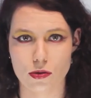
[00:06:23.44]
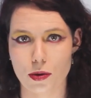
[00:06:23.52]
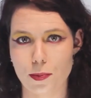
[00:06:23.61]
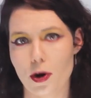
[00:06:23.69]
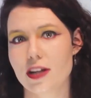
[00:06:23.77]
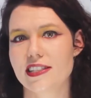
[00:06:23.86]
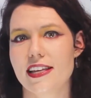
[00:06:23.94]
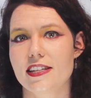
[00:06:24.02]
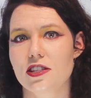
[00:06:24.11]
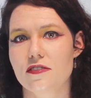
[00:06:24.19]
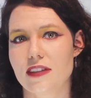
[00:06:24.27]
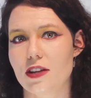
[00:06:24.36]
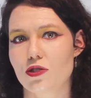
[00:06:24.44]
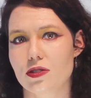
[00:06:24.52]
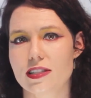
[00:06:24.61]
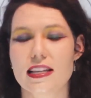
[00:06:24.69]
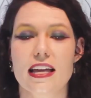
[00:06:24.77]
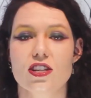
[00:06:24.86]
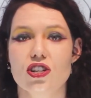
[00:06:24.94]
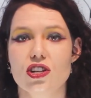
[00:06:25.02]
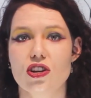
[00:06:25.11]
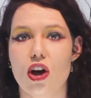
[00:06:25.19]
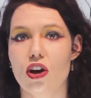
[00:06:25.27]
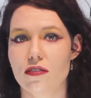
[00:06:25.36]
through a process of natural
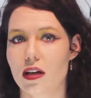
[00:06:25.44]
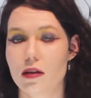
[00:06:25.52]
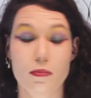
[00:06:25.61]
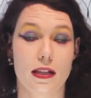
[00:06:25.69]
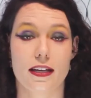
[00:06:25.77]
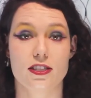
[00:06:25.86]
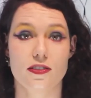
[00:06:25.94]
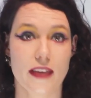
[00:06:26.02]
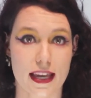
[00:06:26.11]
selection over millions of